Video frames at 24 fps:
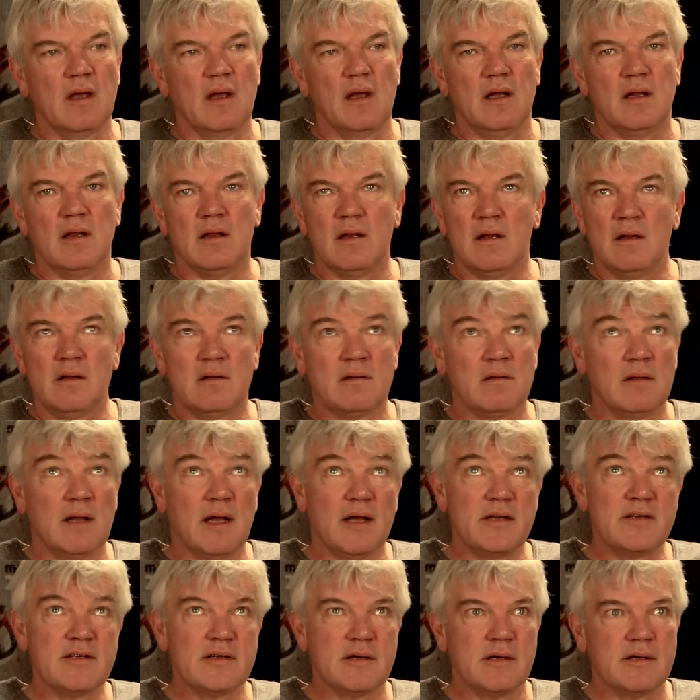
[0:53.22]
in
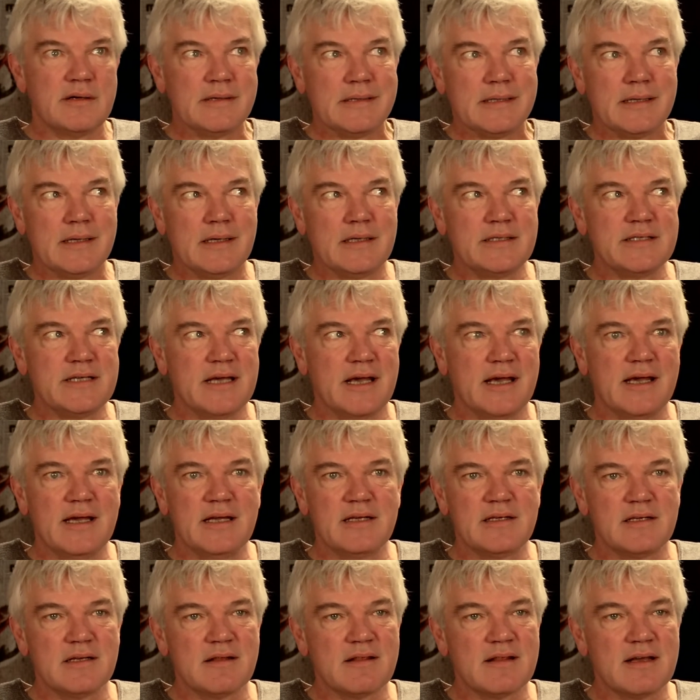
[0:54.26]

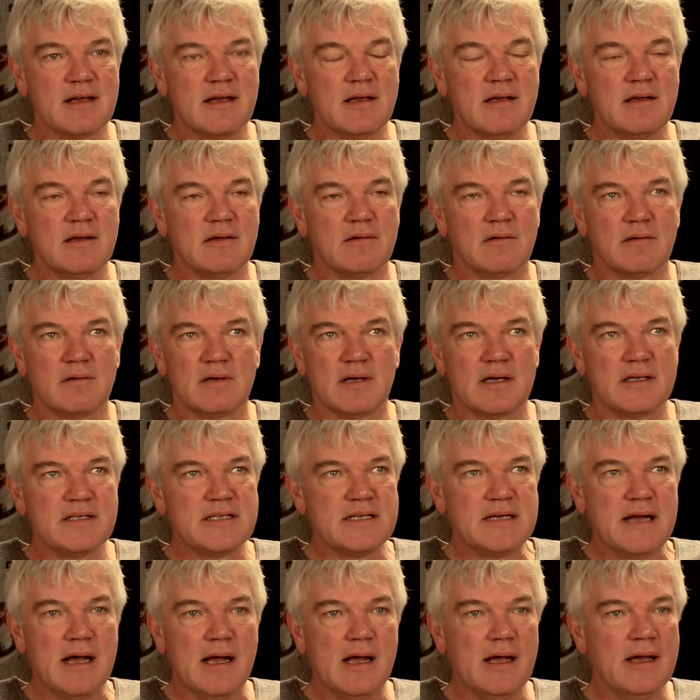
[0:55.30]
1998, I think, or
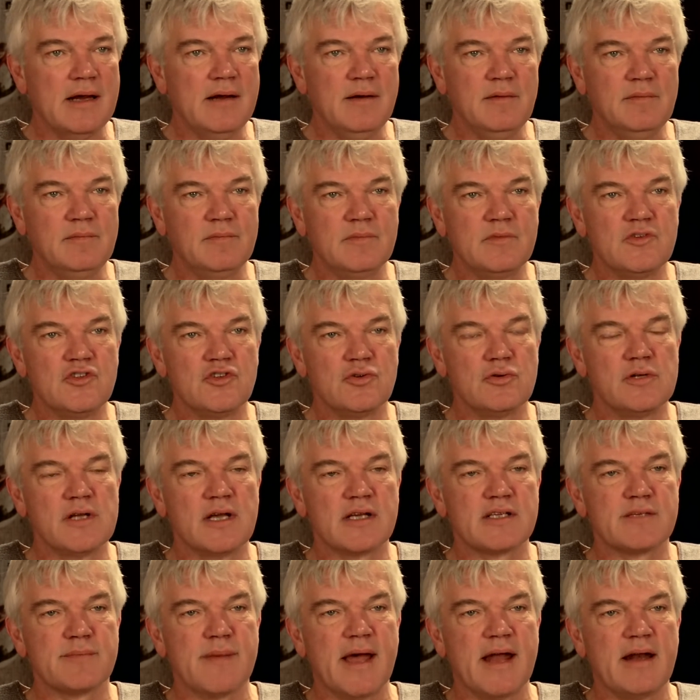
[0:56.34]
99,
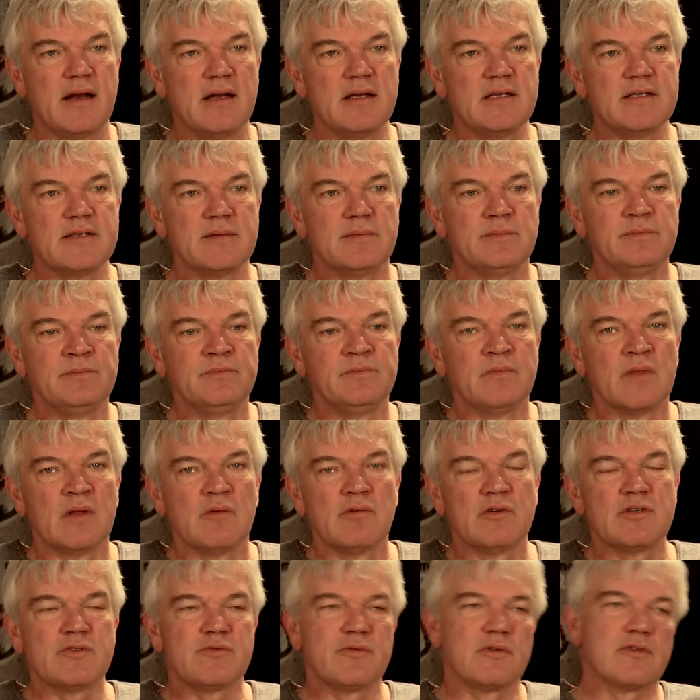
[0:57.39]
Julia's Madness,
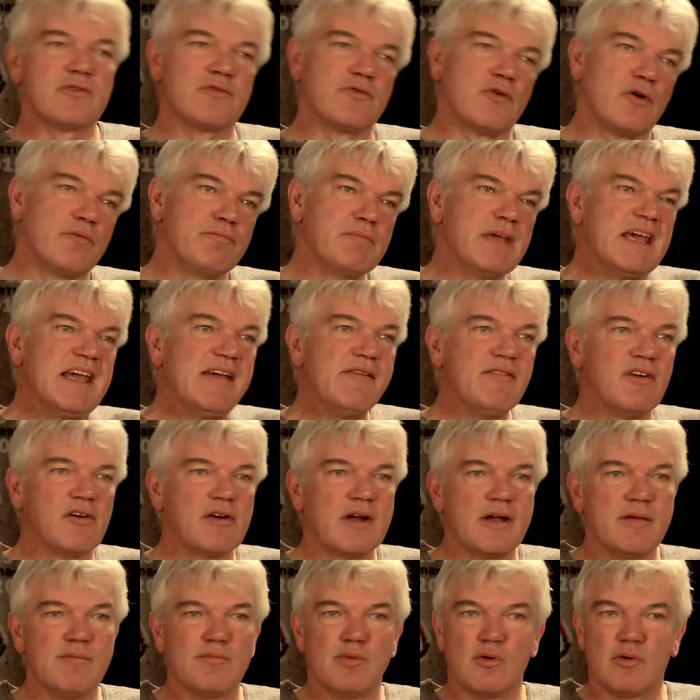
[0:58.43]
which was for me a
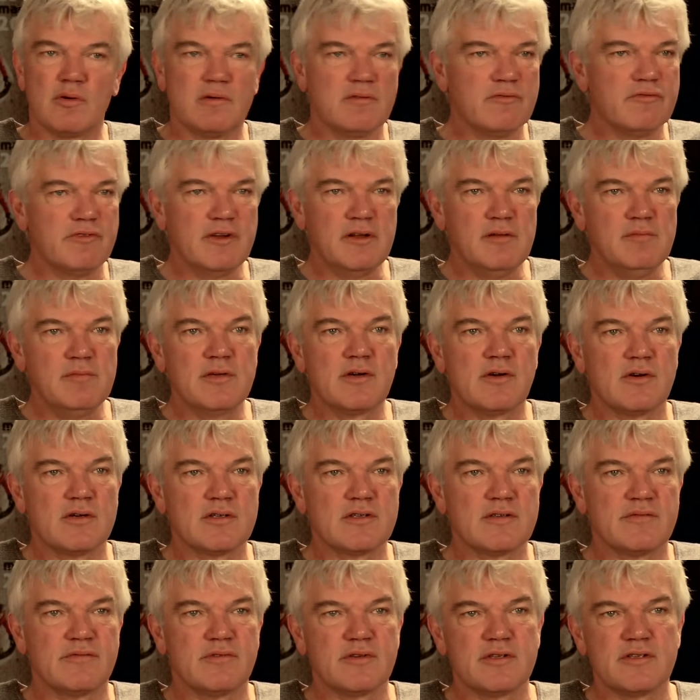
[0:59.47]
very important film
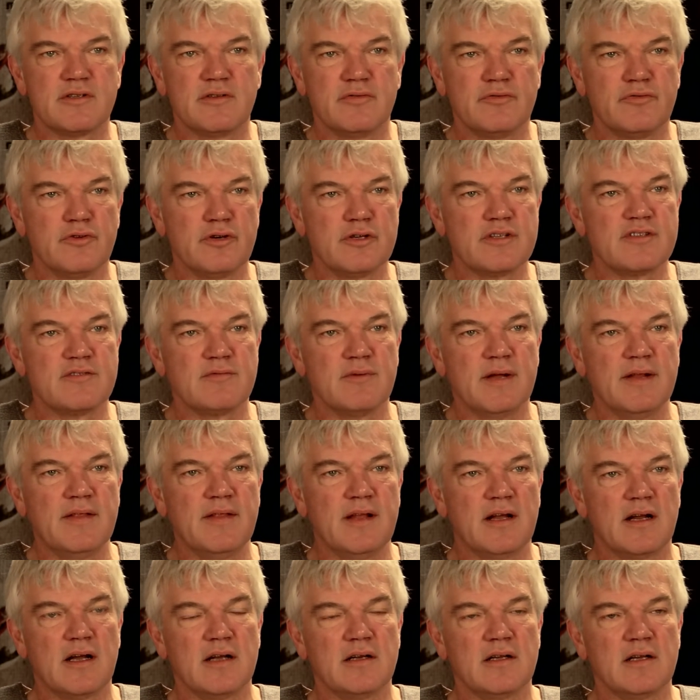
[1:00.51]
because it was the first one
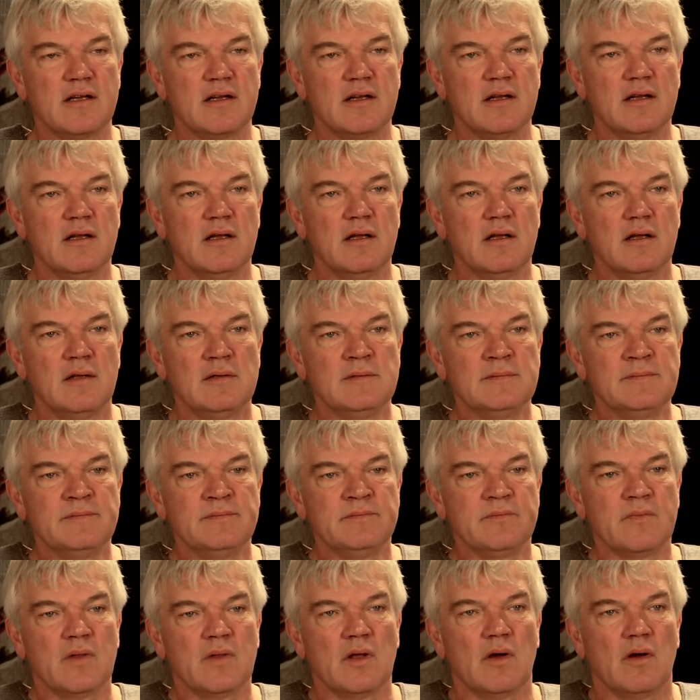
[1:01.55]
that I did
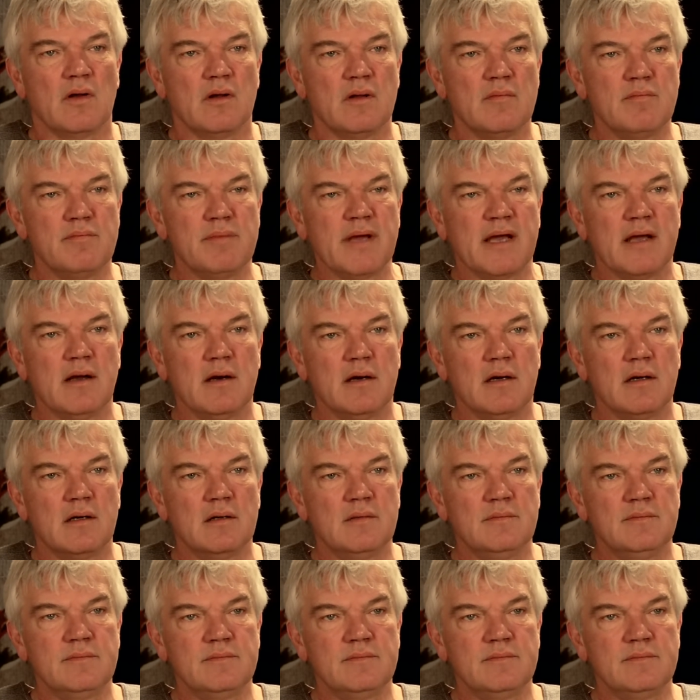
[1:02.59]
on a bigger